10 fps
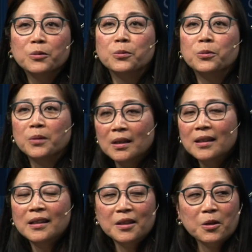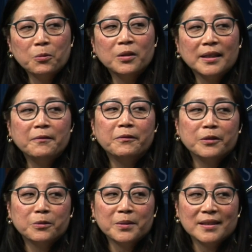who, you know, will
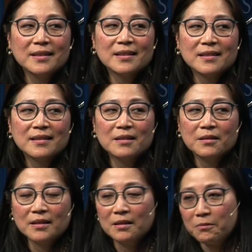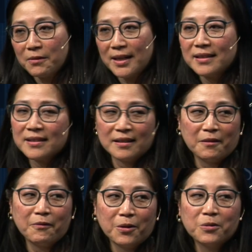influence mm-hmm. the race and the
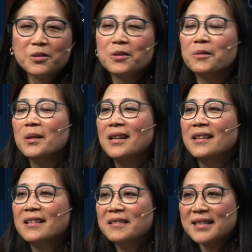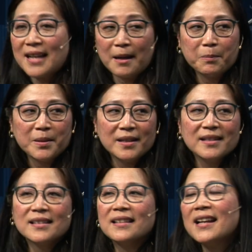vote. So mm-hmm. there's that
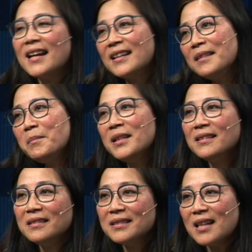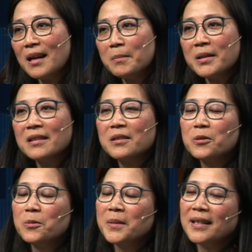piece. And that can be a little time
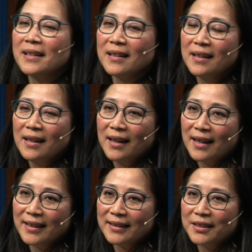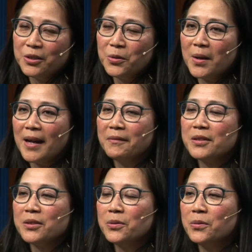consuming, and you have
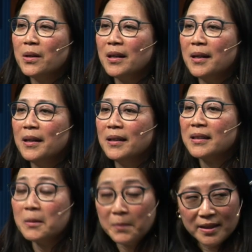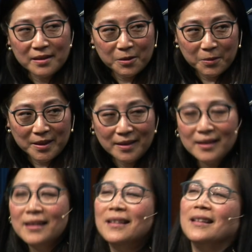to commit to it.
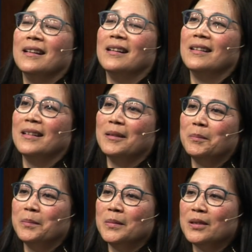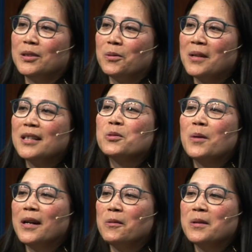Mm-hmm. So that's
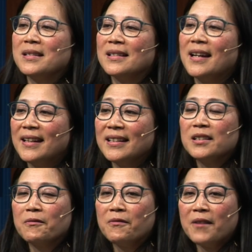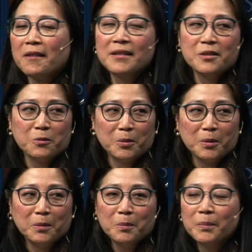why I always say it's very
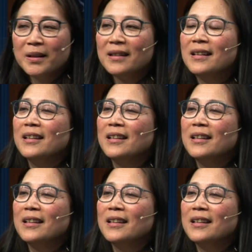doable, but